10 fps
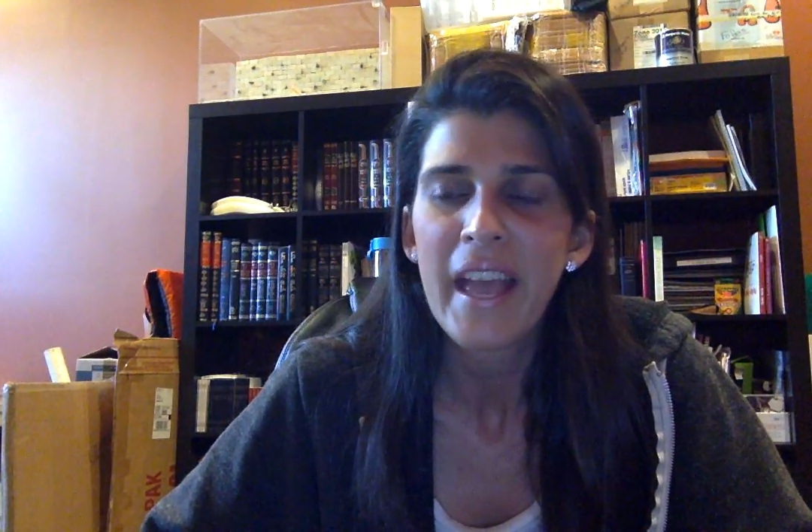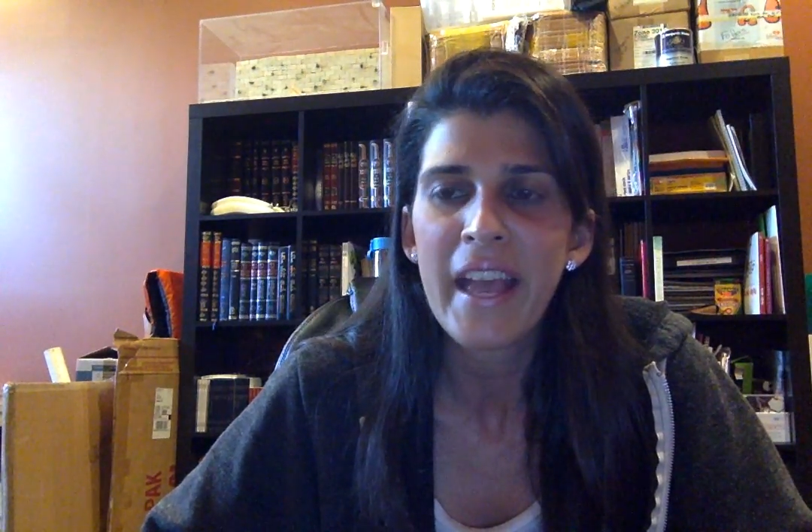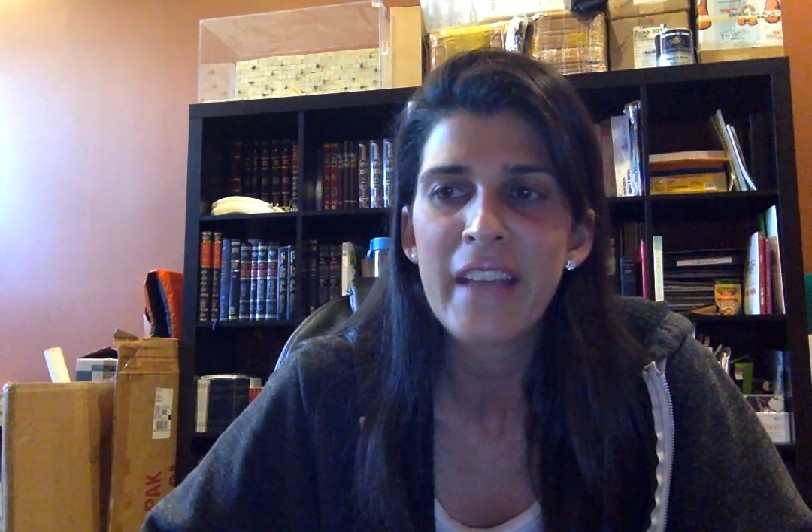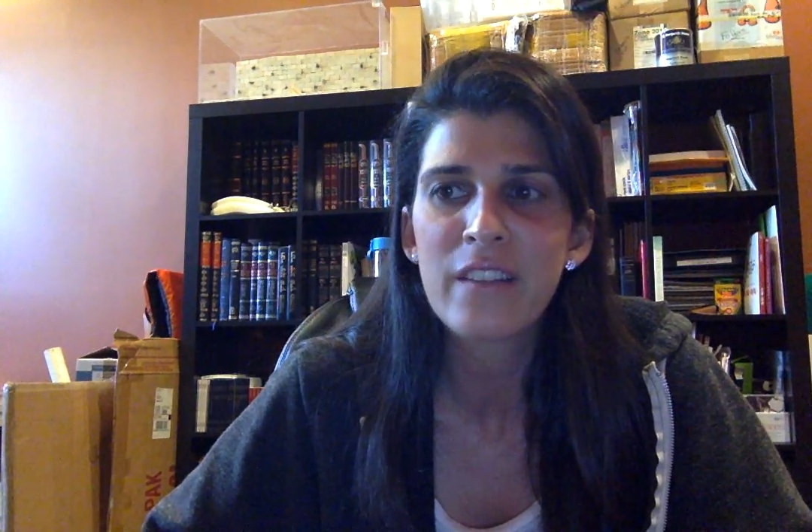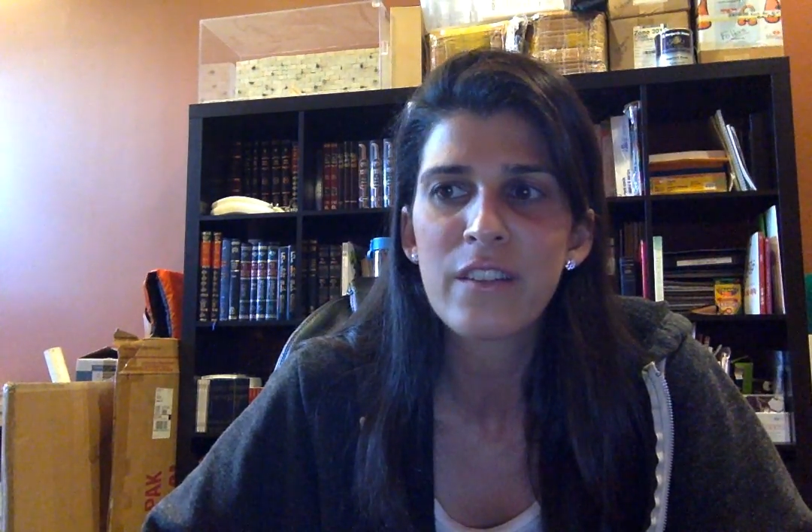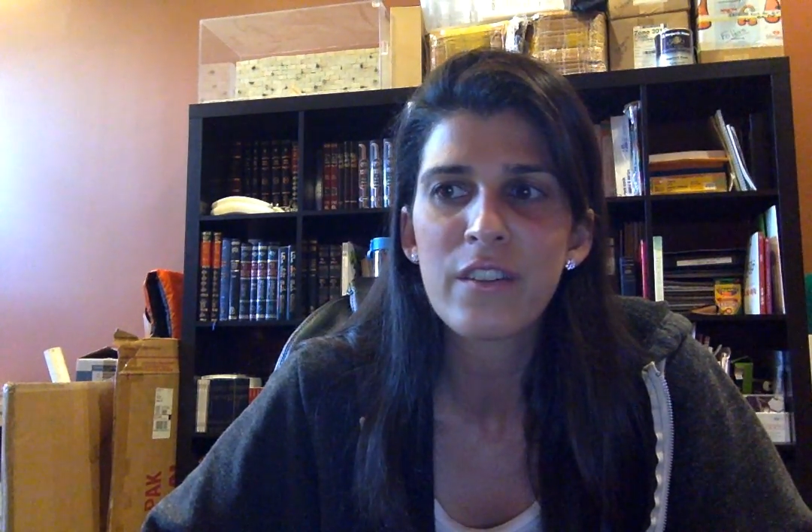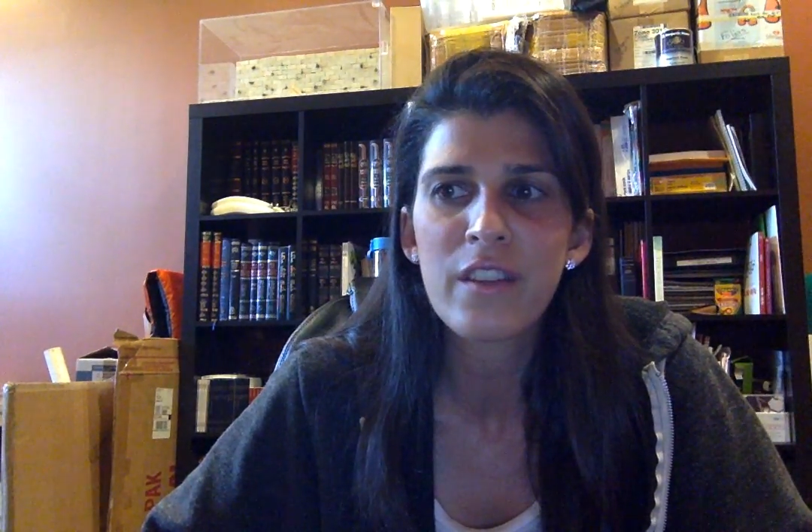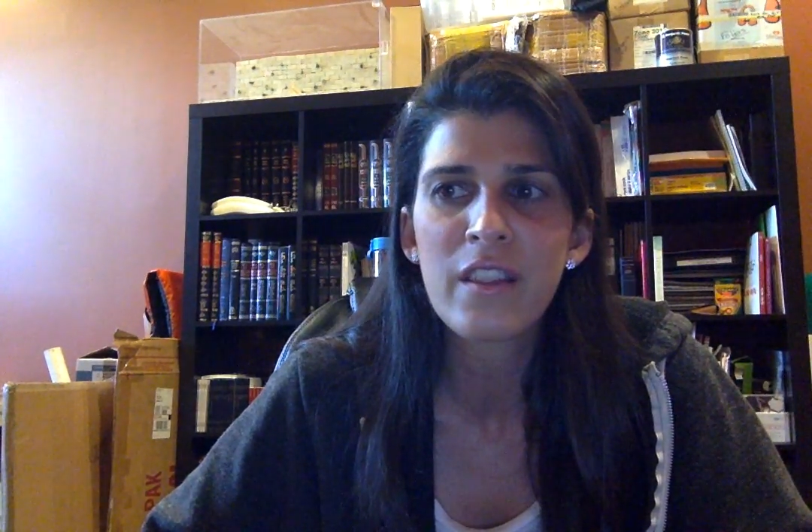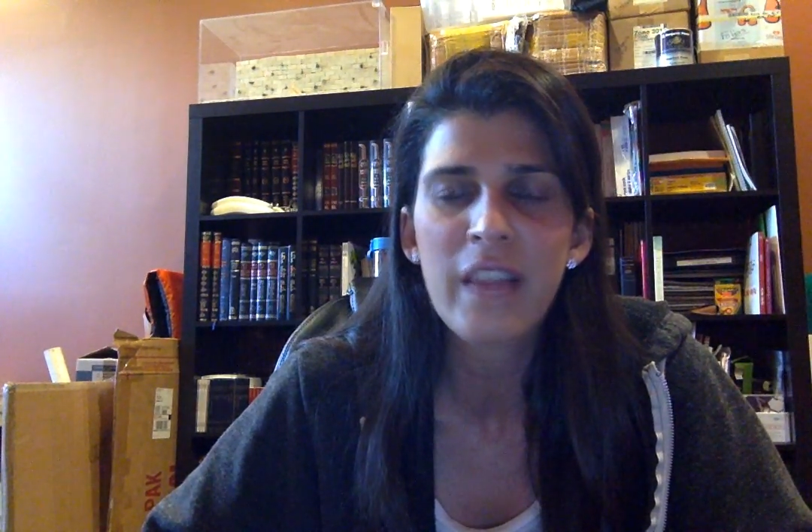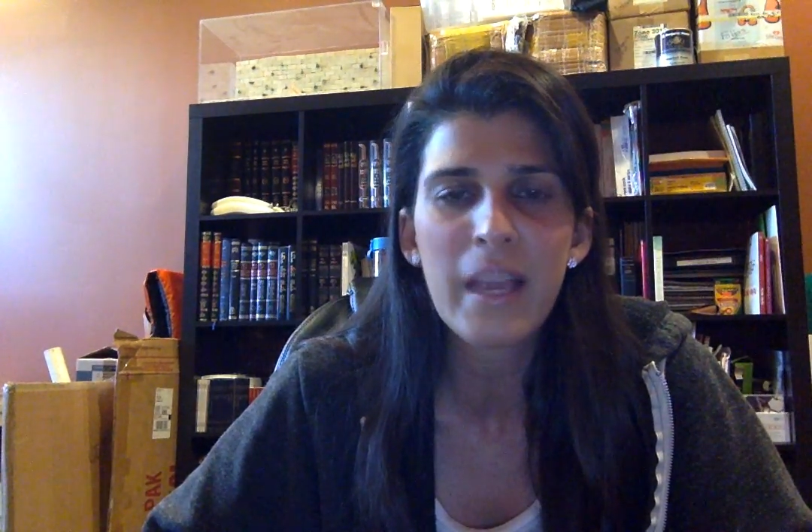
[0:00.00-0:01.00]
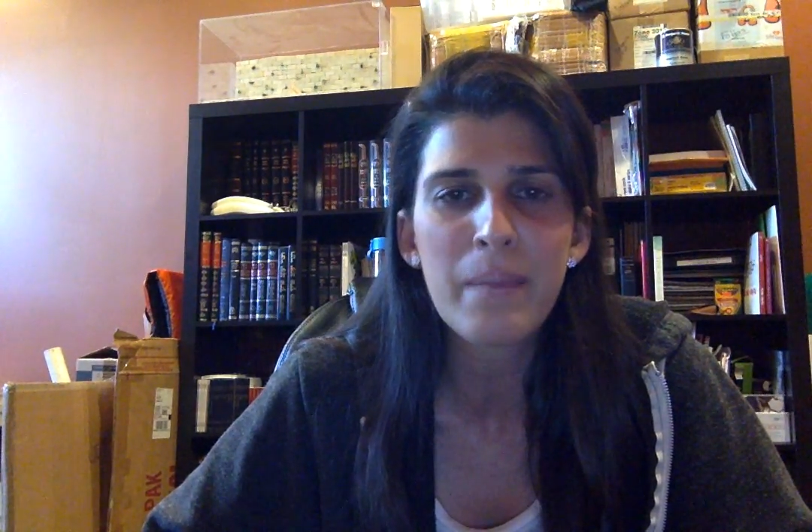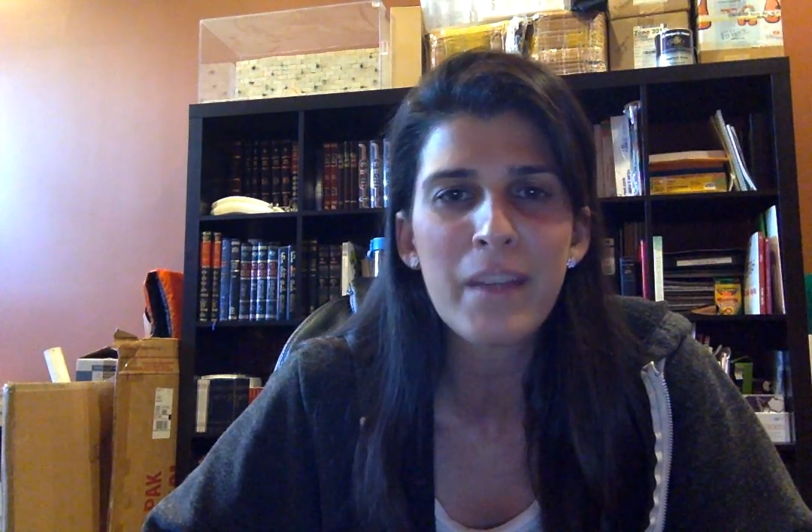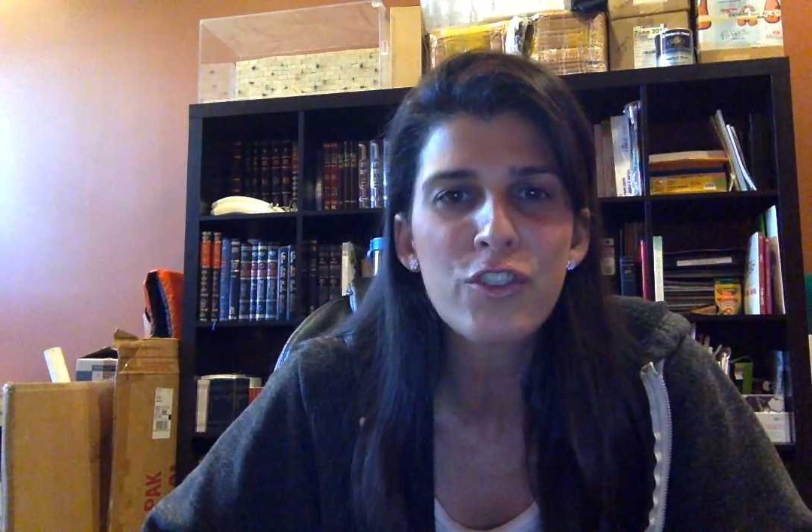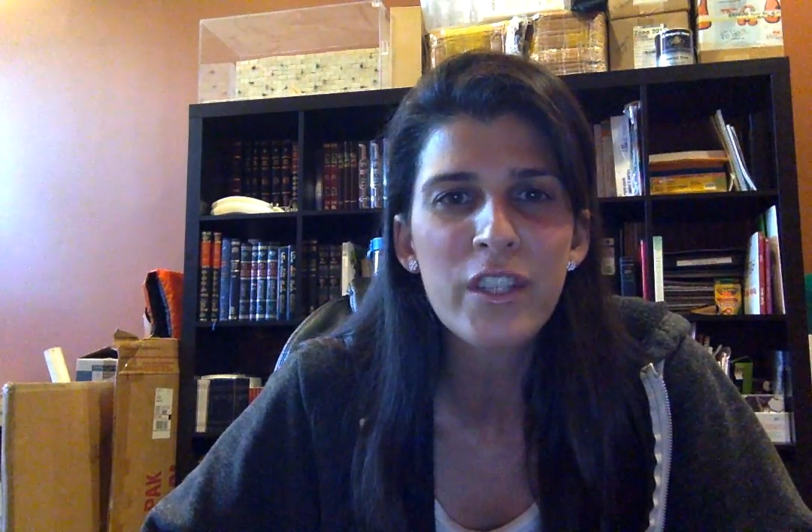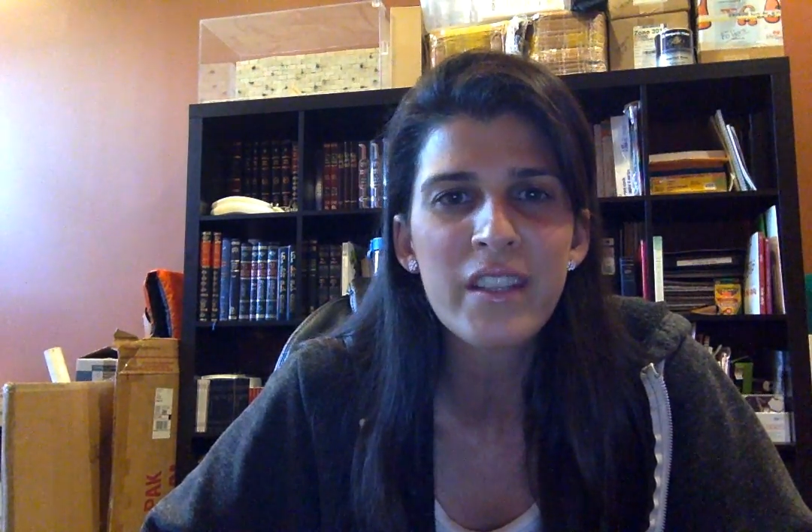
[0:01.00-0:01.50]
and they
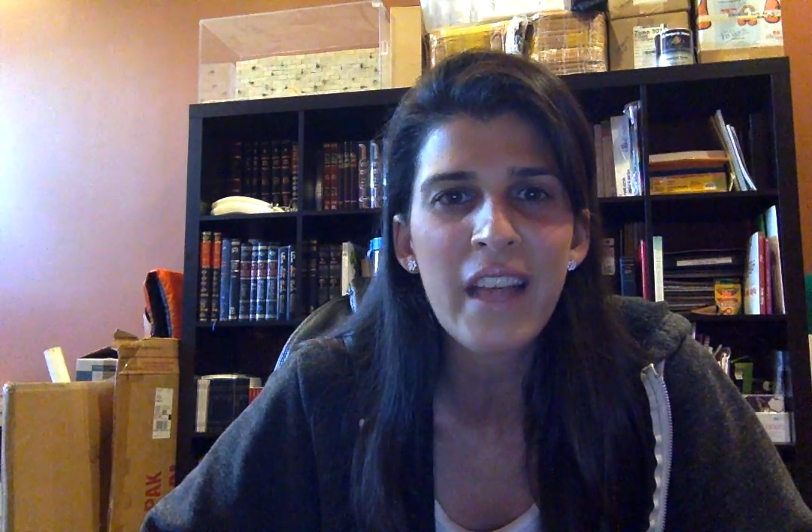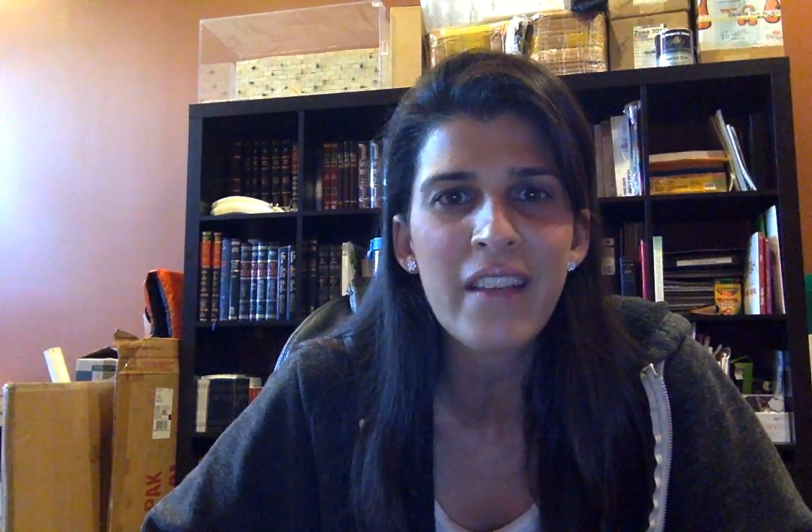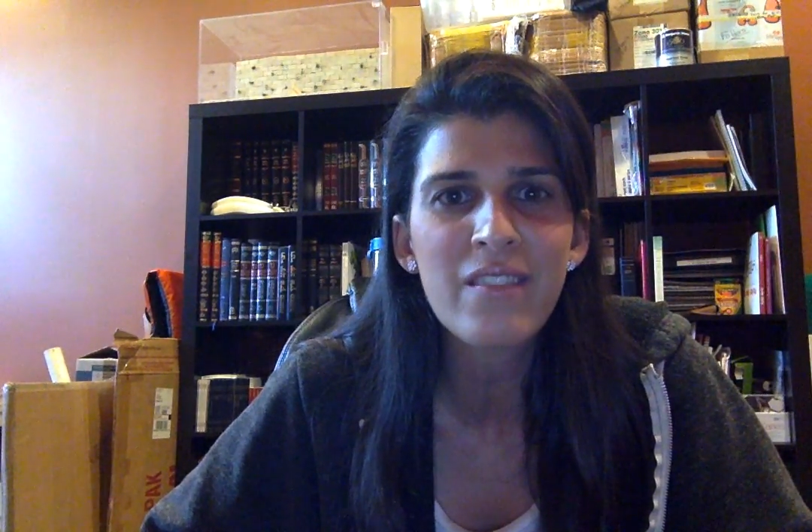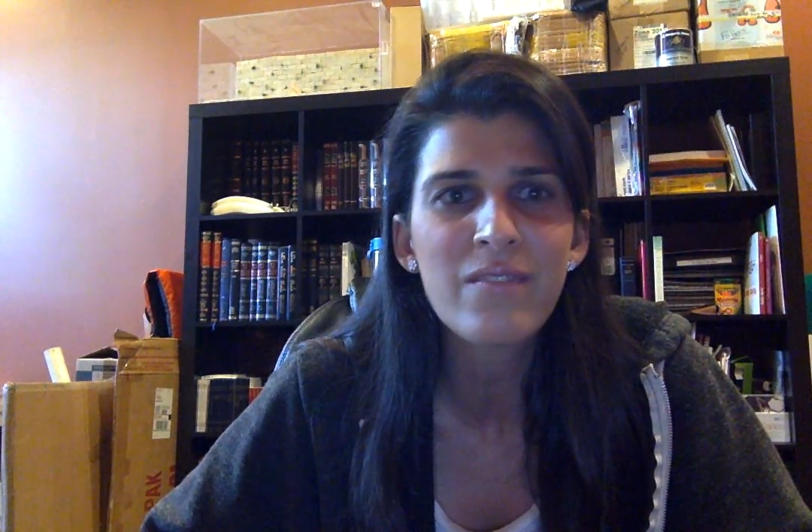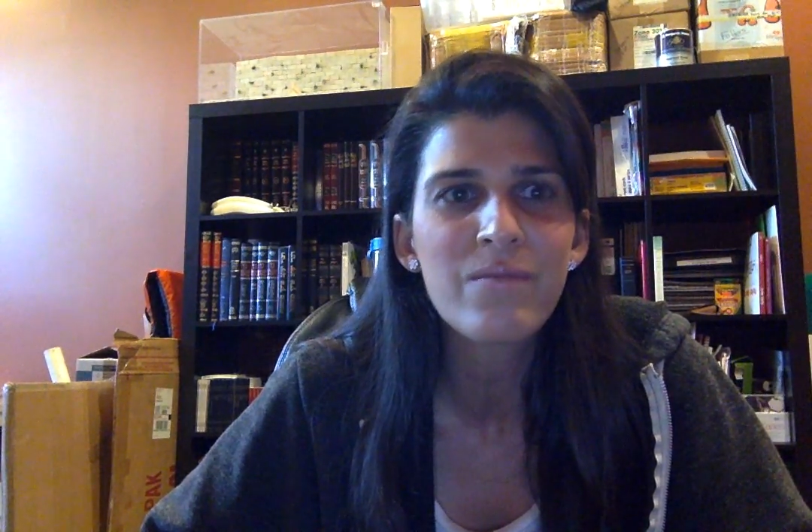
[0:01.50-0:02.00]
mentioned that